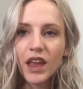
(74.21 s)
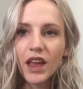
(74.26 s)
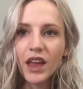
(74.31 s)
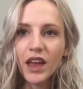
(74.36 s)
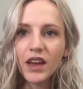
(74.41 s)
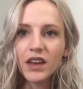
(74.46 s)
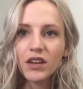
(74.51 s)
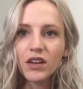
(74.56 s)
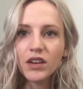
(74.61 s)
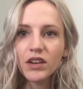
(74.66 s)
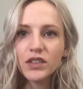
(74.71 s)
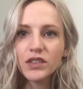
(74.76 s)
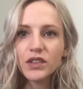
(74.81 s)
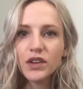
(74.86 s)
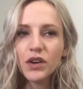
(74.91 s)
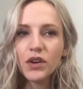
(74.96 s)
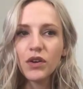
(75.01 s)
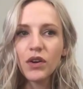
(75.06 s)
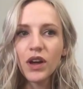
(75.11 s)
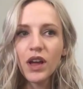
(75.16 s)
And
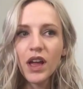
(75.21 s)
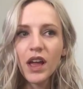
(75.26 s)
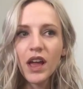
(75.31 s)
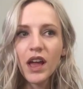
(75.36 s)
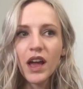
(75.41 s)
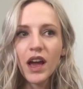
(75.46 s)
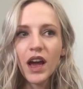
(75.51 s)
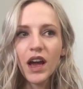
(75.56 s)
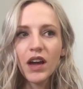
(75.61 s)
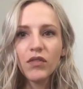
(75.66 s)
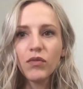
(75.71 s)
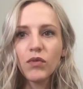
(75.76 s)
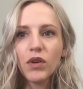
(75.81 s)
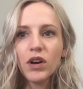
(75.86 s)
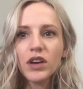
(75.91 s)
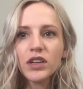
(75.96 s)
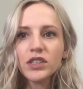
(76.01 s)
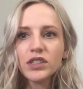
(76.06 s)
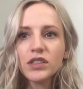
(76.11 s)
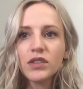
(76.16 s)
also, I've
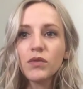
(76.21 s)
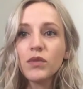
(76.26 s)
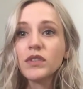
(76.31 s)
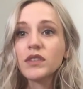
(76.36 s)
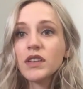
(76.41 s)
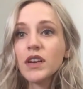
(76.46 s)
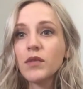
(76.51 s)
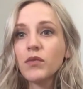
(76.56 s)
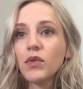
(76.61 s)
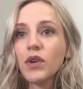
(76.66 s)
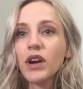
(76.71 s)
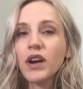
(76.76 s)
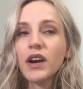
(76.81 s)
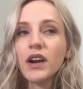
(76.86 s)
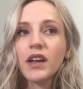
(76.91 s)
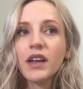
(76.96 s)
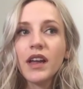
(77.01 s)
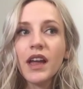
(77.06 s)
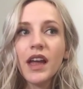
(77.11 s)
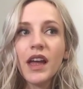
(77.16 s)
washed the ones that I'm
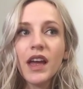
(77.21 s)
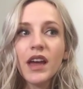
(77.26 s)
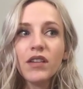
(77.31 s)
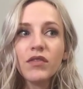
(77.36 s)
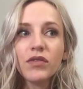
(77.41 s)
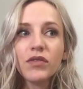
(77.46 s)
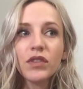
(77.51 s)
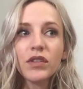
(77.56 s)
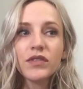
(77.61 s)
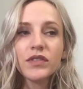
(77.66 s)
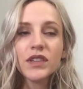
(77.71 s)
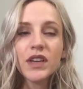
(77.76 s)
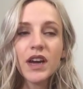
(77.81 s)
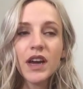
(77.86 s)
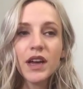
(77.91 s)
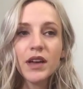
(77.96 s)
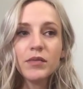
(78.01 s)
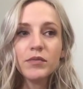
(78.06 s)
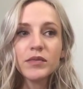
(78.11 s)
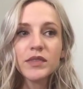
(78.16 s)
wearing a handful of
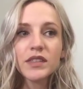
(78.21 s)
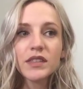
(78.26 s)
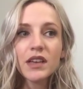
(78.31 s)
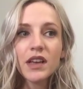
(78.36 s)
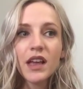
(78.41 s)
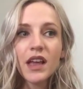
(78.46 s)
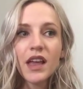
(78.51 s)
times,